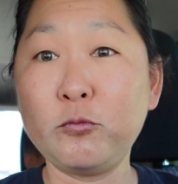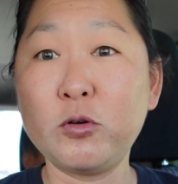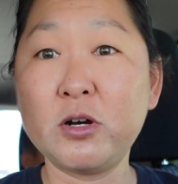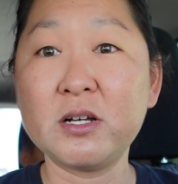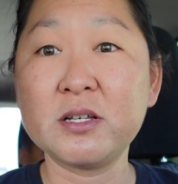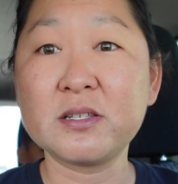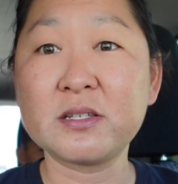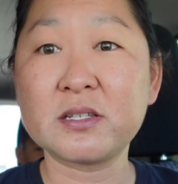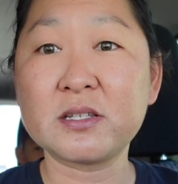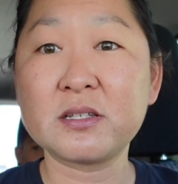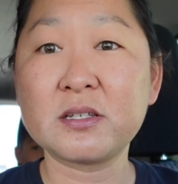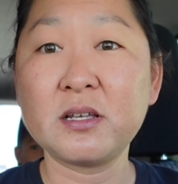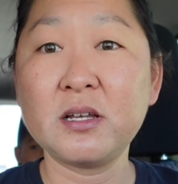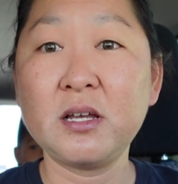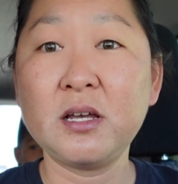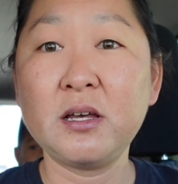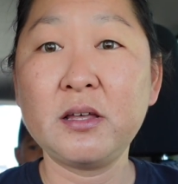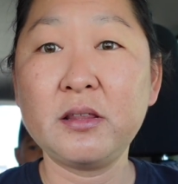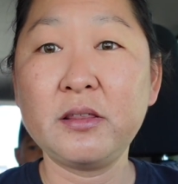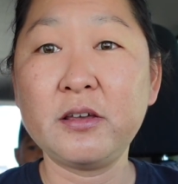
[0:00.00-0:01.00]
was
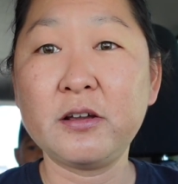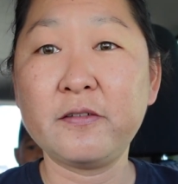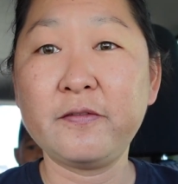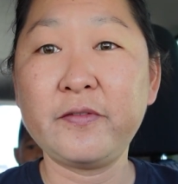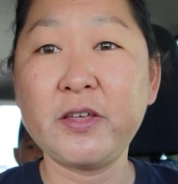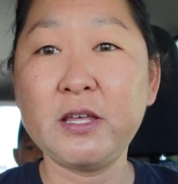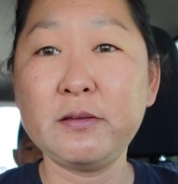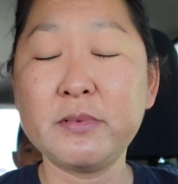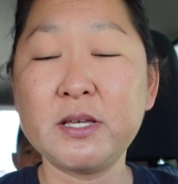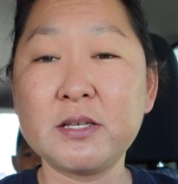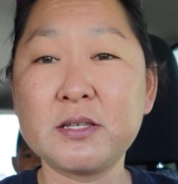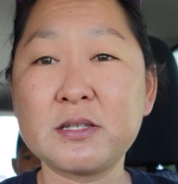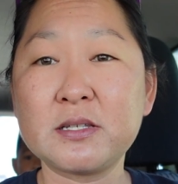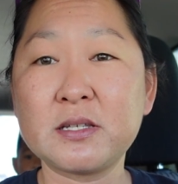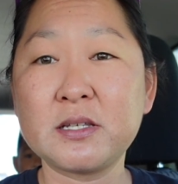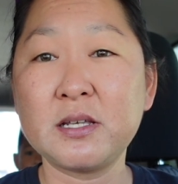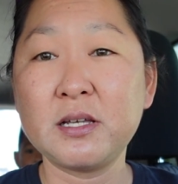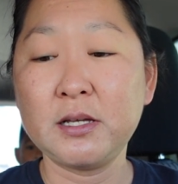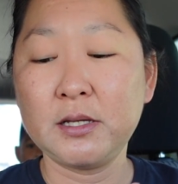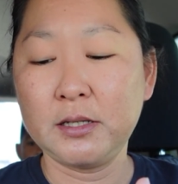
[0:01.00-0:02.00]
their
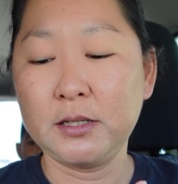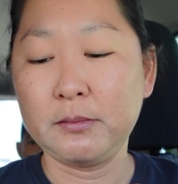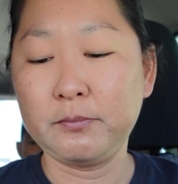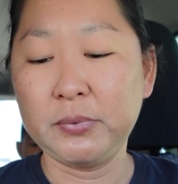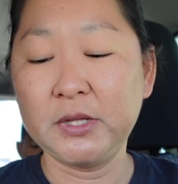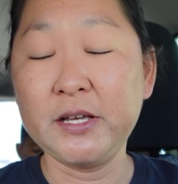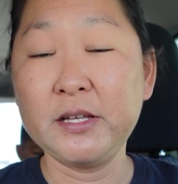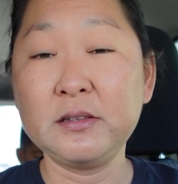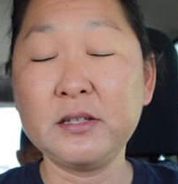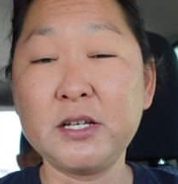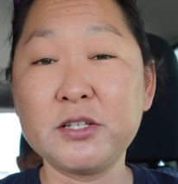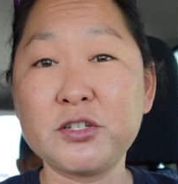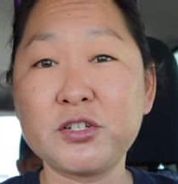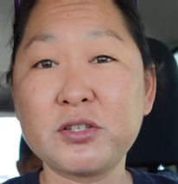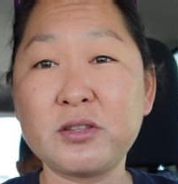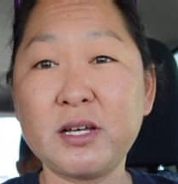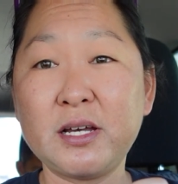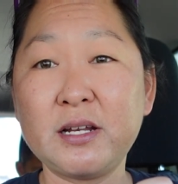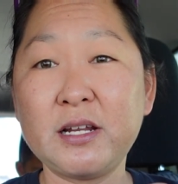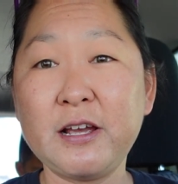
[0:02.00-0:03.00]
famous plate lunch
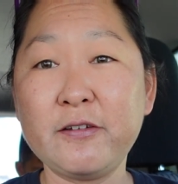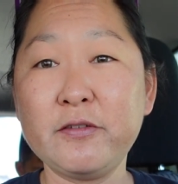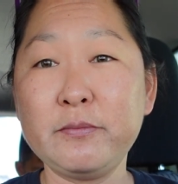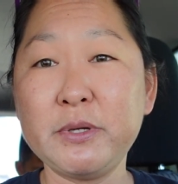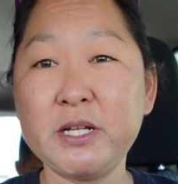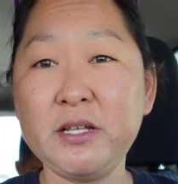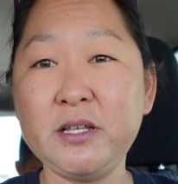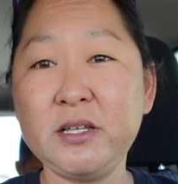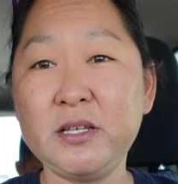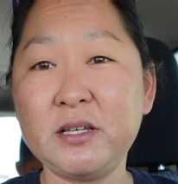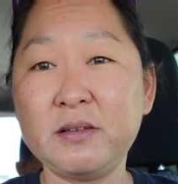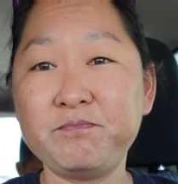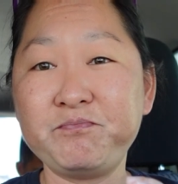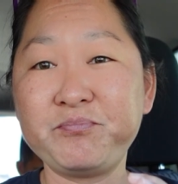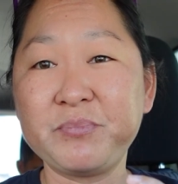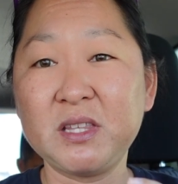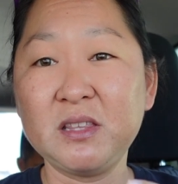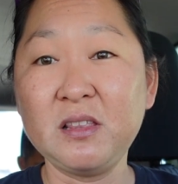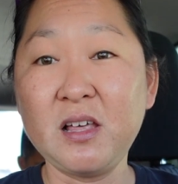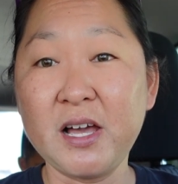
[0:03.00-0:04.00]
that everybody
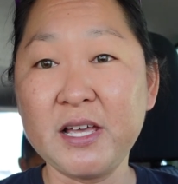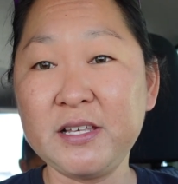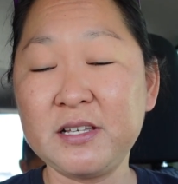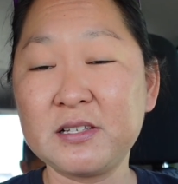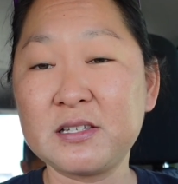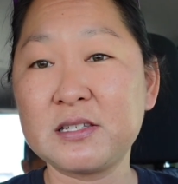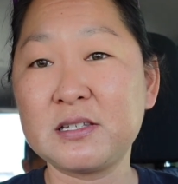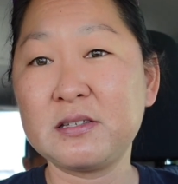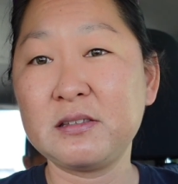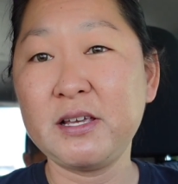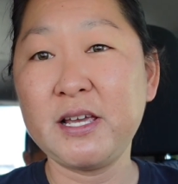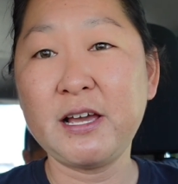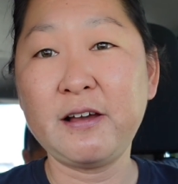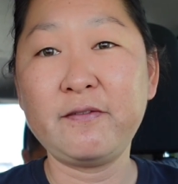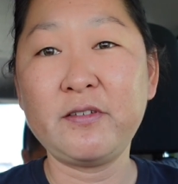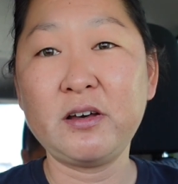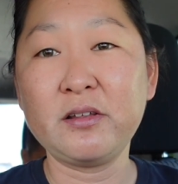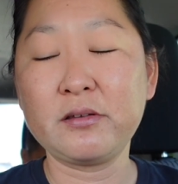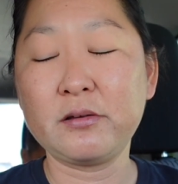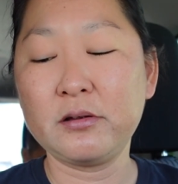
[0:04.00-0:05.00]
likes. They
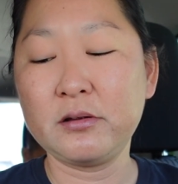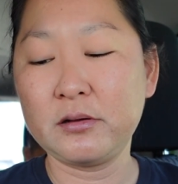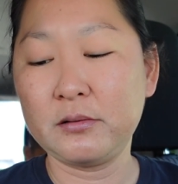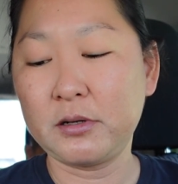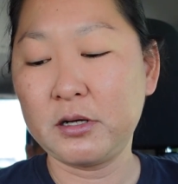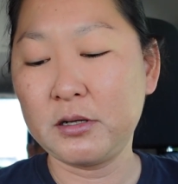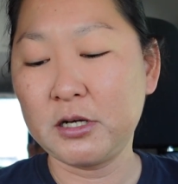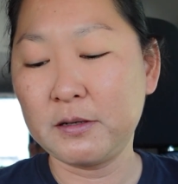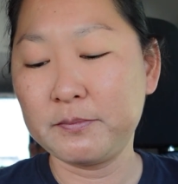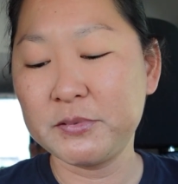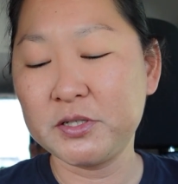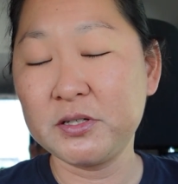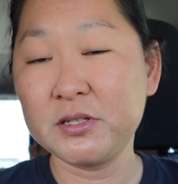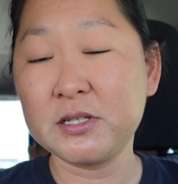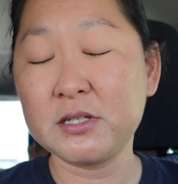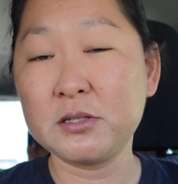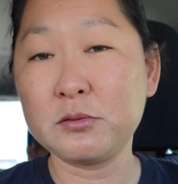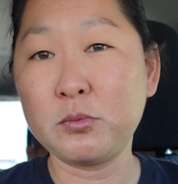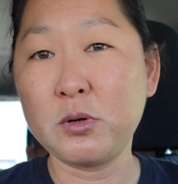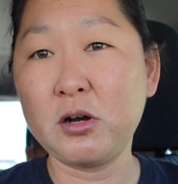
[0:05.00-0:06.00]
have other options
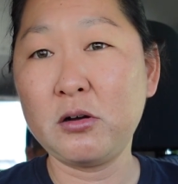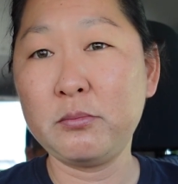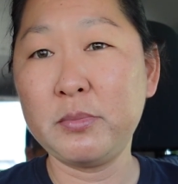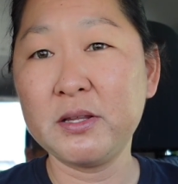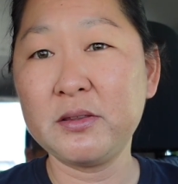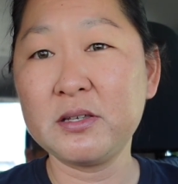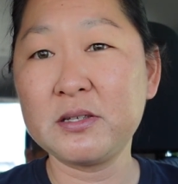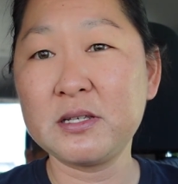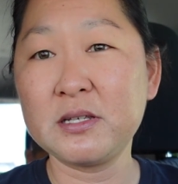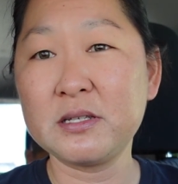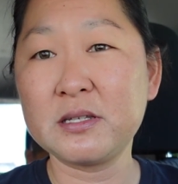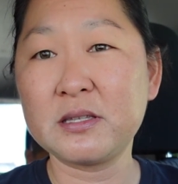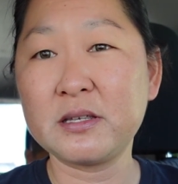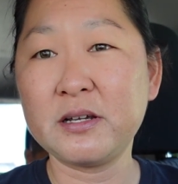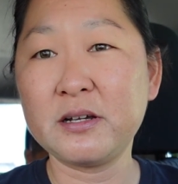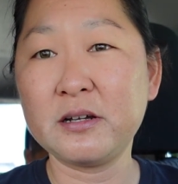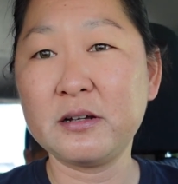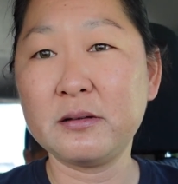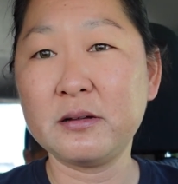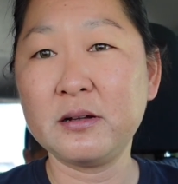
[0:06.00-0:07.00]
as well, but this is
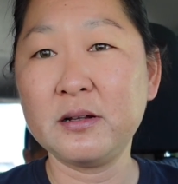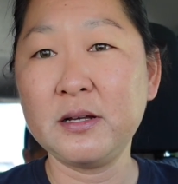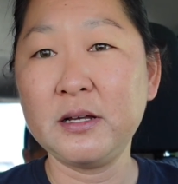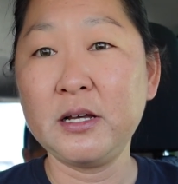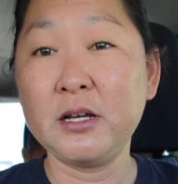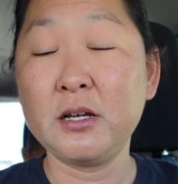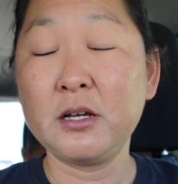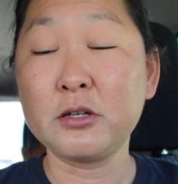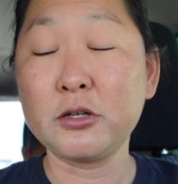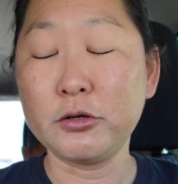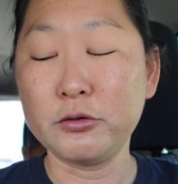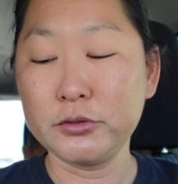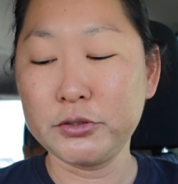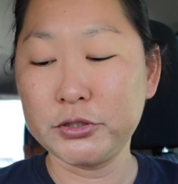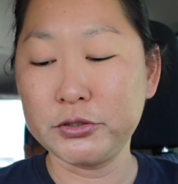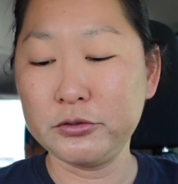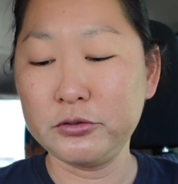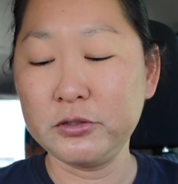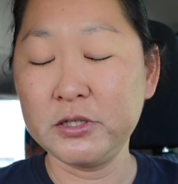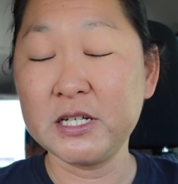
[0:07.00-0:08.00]
their go-to,